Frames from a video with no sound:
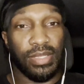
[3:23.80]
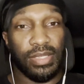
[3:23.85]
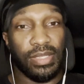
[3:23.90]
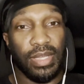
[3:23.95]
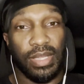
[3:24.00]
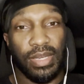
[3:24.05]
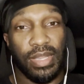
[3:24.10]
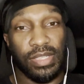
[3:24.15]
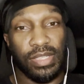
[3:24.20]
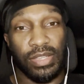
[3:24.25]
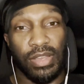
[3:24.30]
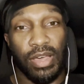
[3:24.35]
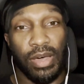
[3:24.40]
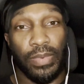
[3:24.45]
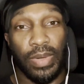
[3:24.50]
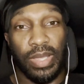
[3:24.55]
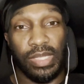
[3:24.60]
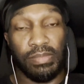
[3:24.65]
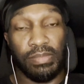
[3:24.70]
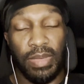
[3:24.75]
It doesn't
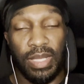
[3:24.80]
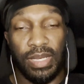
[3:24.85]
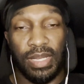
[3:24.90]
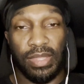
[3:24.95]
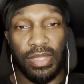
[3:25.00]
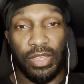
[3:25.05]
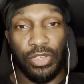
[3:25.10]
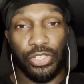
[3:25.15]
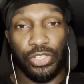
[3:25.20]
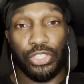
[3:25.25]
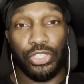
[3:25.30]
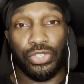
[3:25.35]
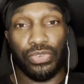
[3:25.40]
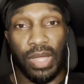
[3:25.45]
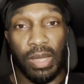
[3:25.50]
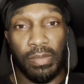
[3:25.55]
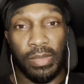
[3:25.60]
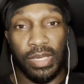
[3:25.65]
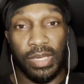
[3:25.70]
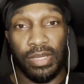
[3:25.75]
always mean that there's
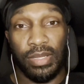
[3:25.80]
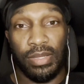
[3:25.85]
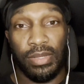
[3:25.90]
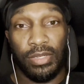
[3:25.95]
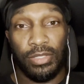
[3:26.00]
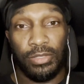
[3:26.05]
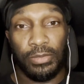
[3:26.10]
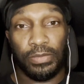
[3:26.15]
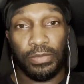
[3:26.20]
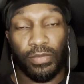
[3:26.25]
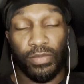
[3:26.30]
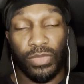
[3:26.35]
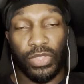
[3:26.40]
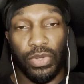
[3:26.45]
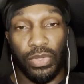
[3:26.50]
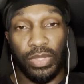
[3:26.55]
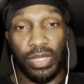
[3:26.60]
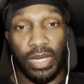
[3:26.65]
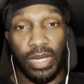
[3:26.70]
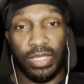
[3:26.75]
trauma
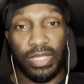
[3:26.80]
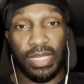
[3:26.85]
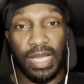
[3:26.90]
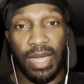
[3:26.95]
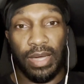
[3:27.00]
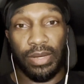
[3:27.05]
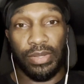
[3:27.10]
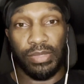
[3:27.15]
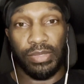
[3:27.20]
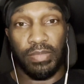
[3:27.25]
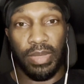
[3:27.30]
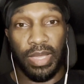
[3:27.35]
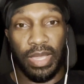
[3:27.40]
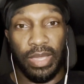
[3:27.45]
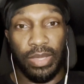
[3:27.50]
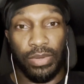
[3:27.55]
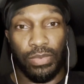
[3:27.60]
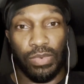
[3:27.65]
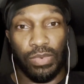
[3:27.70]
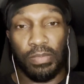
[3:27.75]
or that a child is
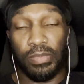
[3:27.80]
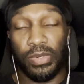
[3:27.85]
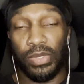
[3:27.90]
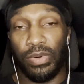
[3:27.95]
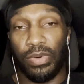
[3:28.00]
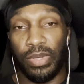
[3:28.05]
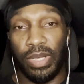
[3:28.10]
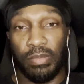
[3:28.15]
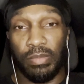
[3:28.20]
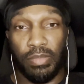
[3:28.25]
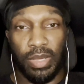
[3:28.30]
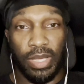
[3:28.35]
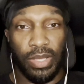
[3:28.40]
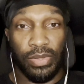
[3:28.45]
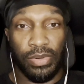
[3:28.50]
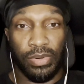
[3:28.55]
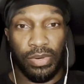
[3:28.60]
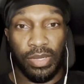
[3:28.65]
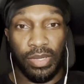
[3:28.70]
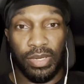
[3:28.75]
being whooped on and beat
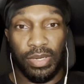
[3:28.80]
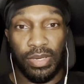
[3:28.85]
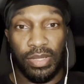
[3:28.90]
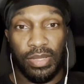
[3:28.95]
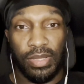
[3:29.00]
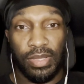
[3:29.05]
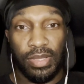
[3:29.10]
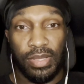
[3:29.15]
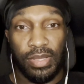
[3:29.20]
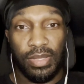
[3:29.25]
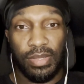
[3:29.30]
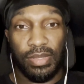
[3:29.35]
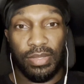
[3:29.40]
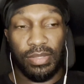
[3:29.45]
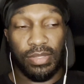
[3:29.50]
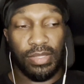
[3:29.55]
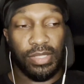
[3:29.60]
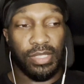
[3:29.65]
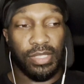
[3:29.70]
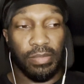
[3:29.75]
on
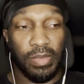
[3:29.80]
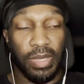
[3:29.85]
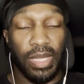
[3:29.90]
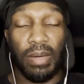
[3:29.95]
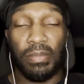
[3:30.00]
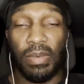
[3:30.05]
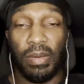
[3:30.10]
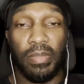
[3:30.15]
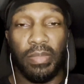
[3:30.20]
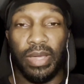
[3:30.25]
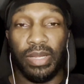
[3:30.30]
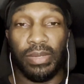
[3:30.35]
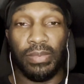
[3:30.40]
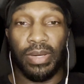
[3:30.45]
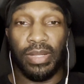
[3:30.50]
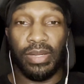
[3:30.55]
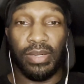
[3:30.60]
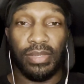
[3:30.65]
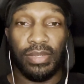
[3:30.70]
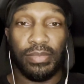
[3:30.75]
to become a
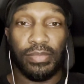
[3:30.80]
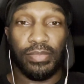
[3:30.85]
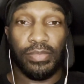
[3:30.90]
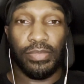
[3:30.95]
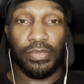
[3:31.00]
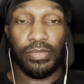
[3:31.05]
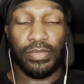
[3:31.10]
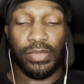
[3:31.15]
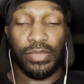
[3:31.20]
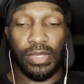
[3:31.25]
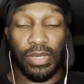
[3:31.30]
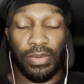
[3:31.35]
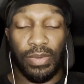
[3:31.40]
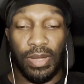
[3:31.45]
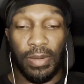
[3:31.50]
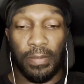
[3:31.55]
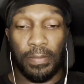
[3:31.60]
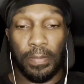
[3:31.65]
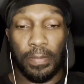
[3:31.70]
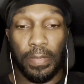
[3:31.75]
bedwetter. So
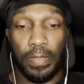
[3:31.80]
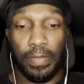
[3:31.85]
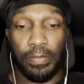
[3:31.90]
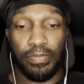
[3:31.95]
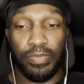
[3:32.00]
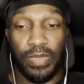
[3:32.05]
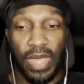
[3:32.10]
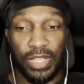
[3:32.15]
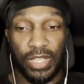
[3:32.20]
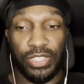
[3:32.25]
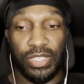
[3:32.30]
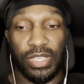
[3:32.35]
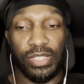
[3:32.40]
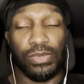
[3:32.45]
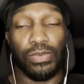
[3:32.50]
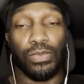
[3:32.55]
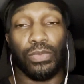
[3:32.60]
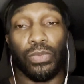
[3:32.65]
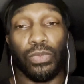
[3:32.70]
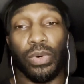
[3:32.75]
that's
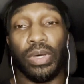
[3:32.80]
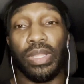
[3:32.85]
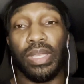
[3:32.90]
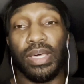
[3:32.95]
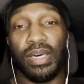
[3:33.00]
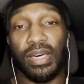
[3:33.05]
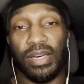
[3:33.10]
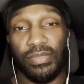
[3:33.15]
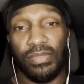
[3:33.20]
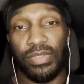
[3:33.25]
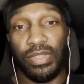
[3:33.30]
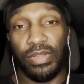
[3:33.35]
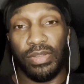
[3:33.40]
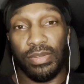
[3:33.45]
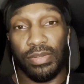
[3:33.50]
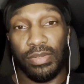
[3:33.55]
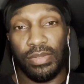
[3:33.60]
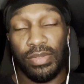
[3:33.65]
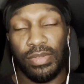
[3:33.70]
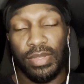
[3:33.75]
just one of the
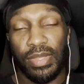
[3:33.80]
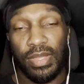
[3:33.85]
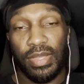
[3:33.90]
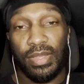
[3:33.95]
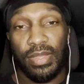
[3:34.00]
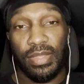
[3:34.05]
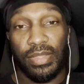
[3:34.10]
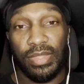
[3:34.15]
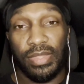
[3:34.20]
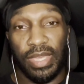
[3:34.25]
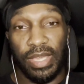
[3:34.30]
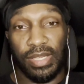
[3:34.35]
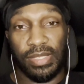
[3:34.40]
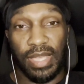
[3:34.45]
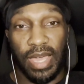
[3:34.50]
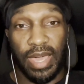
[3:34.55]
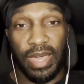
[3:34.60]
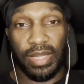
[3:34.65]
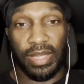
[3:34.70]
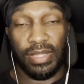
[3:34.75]
things
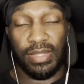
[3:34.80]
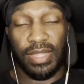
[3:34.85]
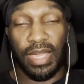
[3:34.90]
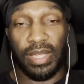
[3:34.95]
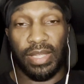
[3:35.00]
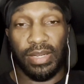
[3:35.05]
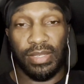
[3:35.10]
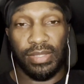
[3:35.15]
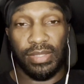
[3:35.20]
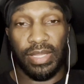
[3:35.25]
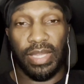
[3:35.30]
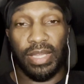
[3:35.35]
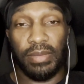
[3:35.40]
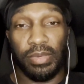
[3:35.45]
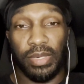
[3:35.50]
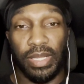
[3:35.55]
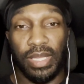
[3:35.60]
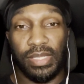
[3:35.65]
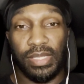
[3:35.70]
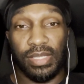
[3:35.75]
that can take
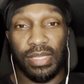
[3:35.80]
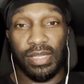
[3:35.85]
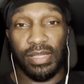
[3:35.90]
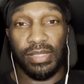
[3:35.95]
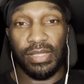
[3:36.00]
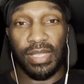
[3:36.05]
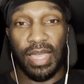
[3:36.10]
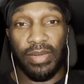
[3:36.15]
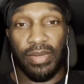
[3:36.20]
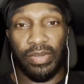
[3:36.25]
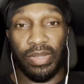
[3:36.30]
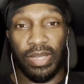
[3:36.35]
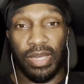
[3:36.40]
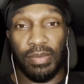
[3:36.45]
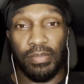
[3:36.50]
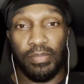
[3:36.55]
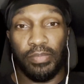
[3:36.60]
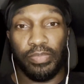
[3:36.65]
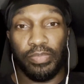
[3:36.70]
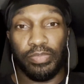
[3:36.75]
place, is having
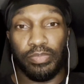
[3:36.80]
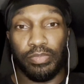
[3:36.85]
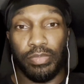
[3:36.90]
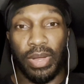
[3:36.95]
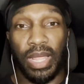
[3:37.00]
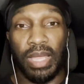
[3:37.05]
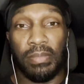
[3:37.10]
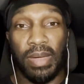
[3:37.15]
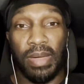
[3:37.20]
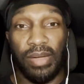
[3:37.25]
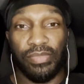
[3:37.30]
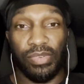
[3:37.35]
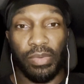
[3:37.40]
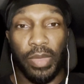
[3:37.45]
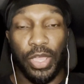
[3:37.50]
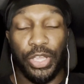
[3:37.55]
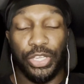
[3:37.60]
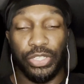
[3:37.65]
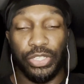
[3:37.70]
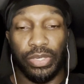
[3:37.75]
a brain
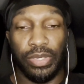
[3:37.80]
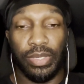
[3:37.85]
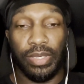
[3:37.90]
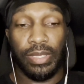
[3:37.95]
malformation.